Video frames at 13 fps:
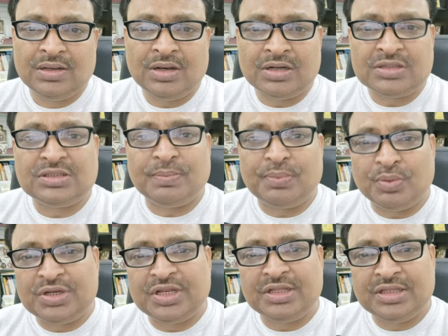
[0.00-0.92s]
not
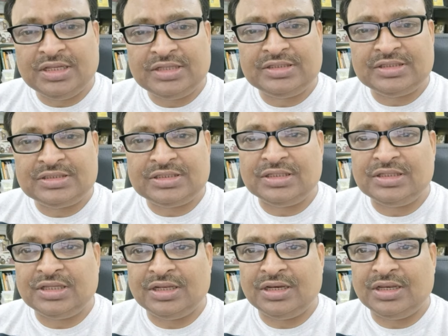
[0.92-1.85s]
supporting the existing
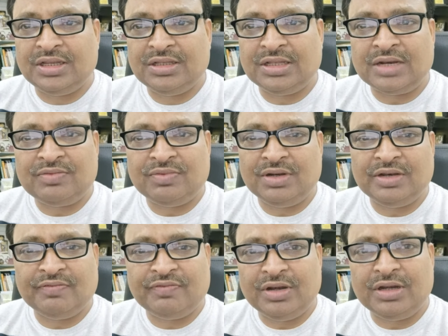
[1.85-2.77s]
theory, that will
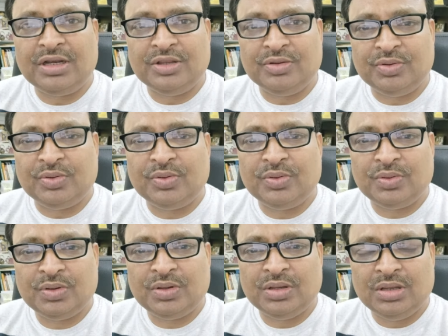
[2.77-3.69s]
definitely,
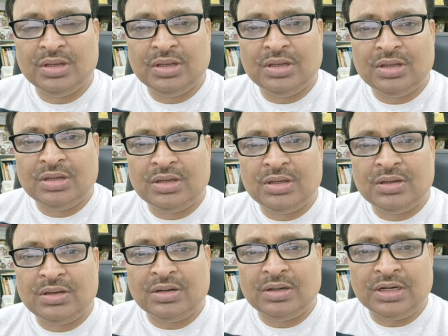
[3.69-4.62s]

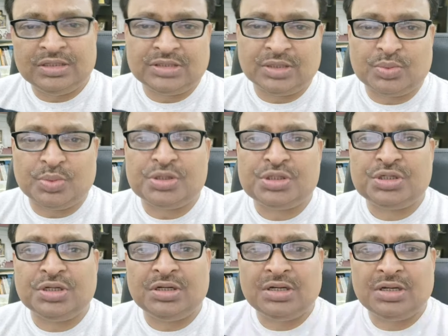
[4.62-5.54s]
raise a
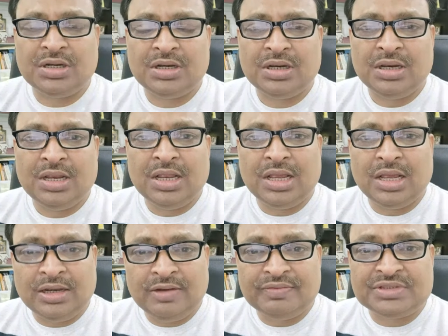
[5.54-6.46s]
question.
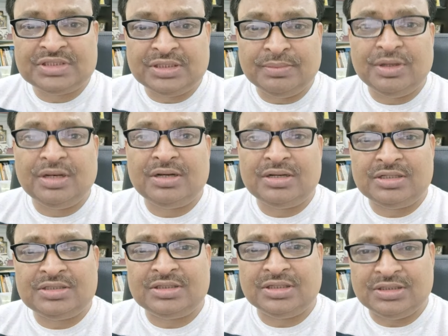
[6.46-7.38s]
And if similar
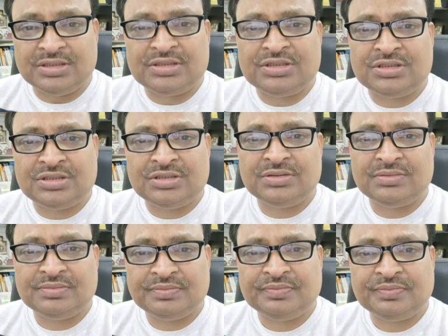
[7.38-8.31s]
research
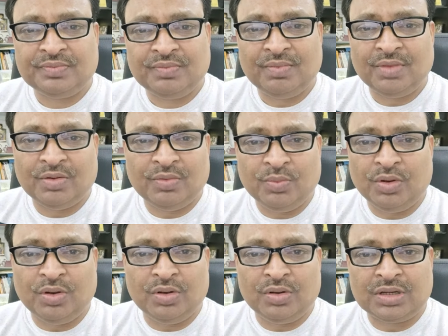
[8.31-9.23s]

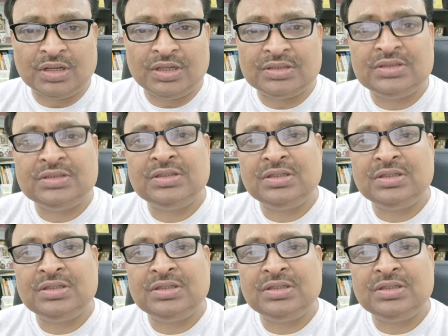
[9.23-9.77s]
work is,